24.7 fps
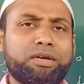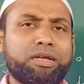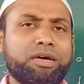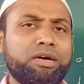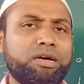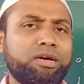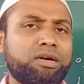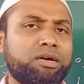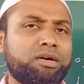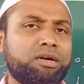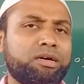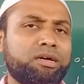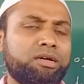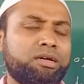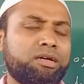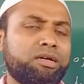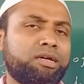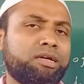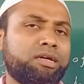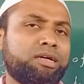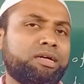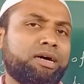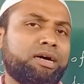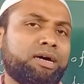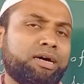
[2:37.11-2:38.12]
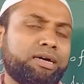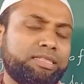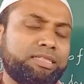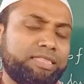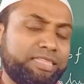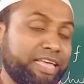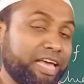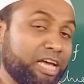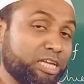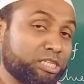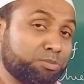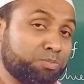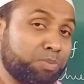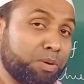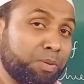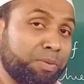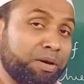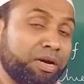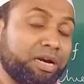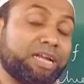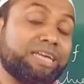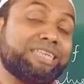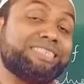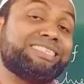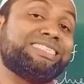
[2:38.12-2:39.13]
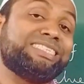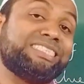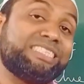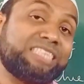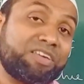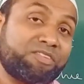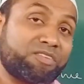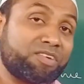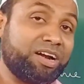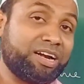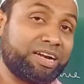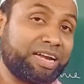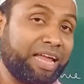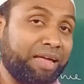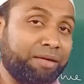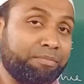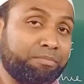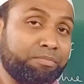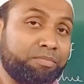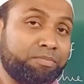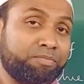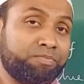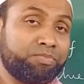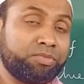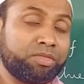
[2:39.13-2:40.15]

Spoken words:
the experiment several times.